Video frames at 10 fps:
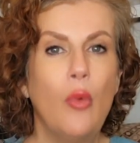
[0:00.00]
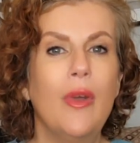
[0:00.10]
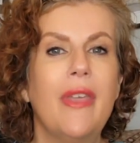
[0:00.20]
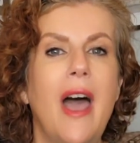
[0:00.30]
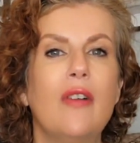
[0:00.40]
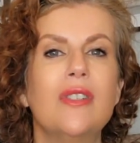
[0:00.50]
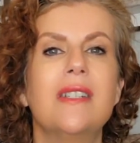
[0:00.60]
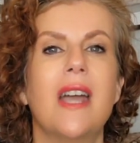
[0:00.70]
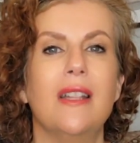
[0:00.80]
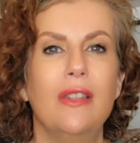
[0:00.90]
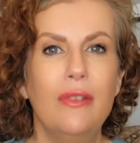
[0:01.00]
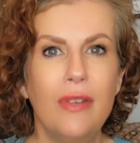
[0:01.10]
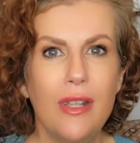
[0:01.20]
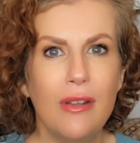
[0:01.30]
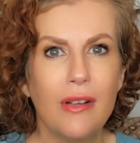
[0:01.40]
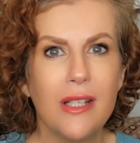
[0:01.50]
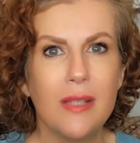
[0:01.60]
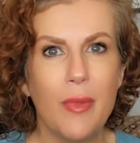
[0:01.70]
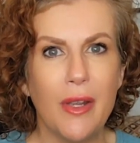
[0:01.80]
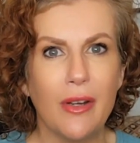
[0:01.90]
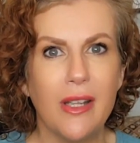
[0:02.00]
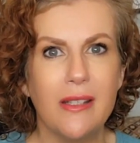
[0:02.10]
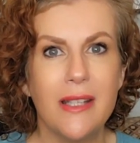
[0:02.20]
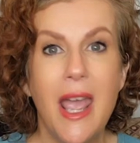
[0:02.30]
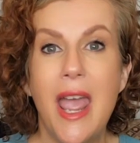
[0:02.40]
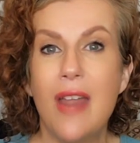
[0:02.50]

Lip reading: without diluting your experience